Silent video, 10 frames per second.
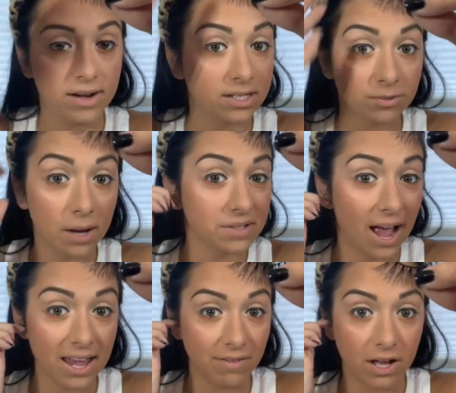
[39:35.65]
Sometimes
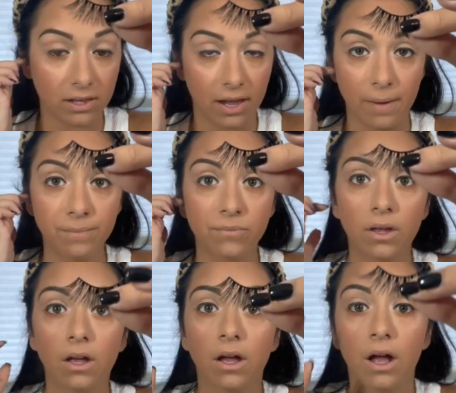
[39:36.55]
I even cut them.
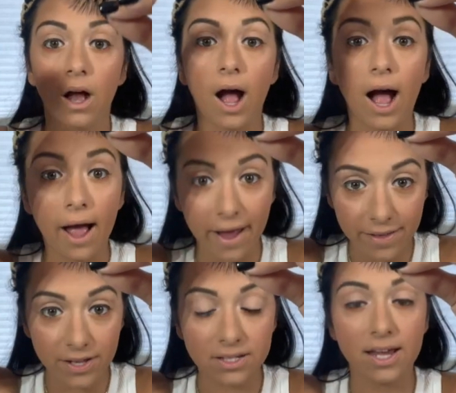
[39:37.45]
In
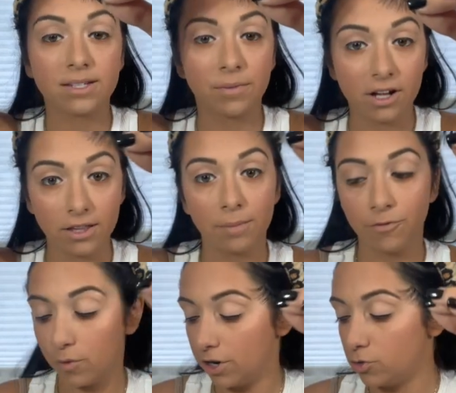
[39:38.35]
this case, I'm gonna cut them
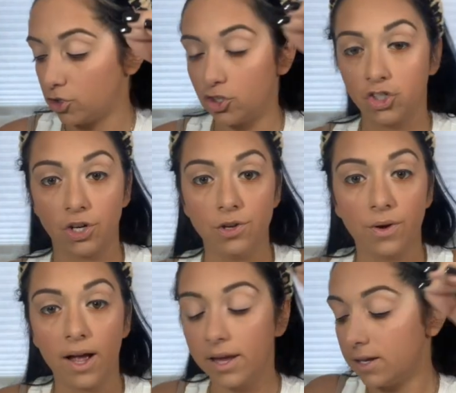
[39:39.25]
for you just to show you
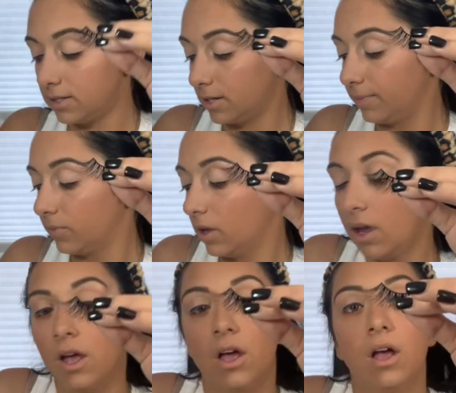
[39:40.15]
guys.
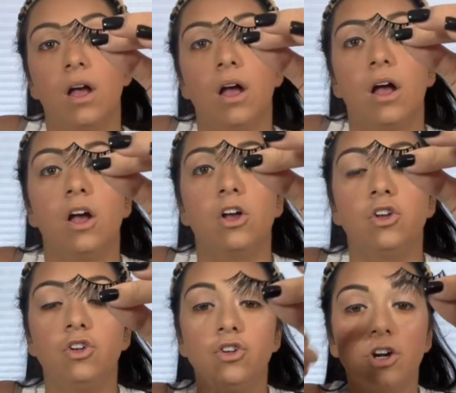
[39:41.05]

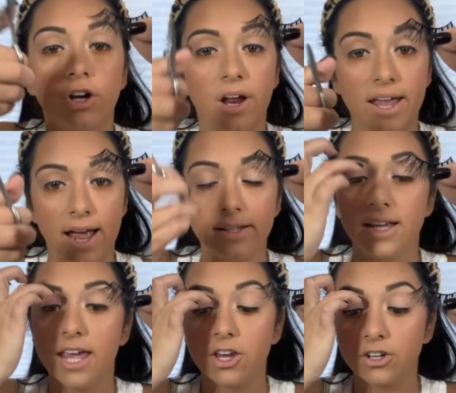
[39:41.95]
You're gonna, again,
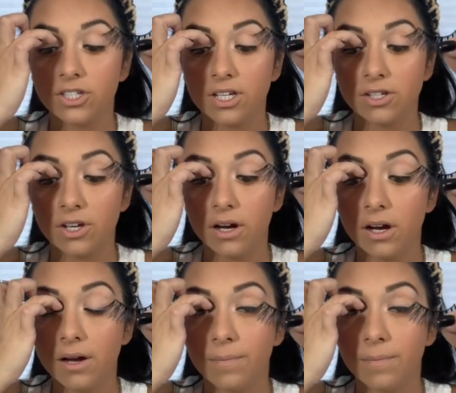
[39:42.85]
take your scissor.